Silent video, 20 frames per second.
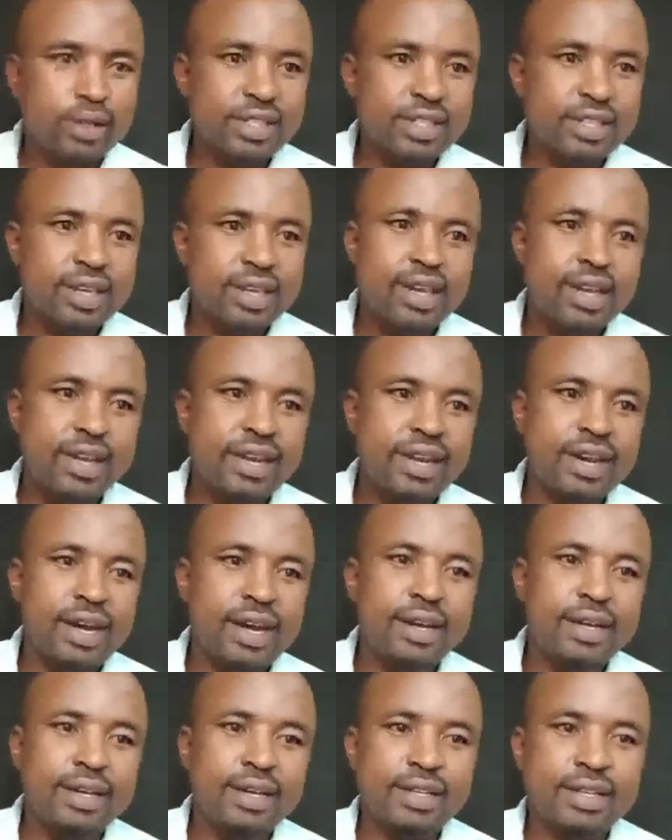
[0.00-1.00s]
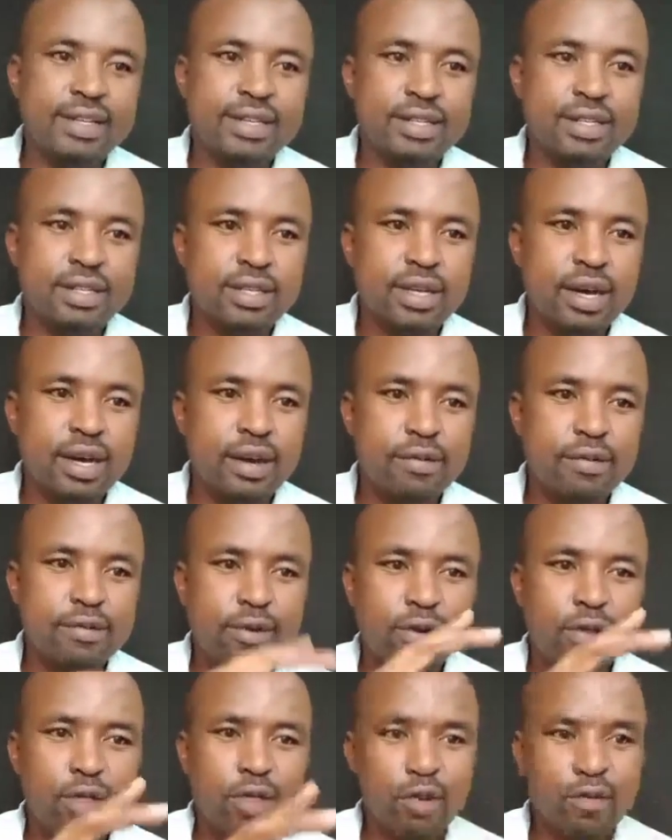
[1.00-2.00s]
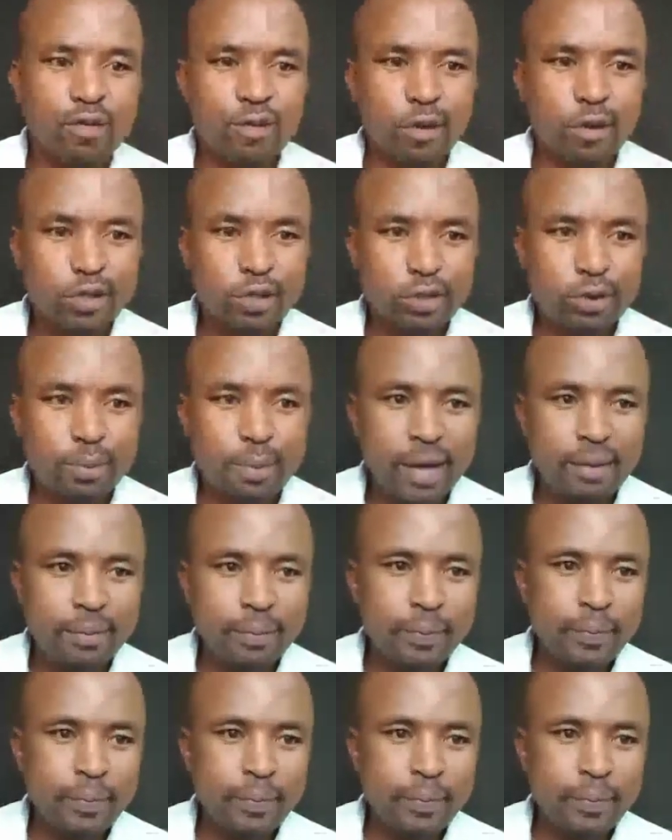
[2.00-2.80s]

the deadline is 4th of October.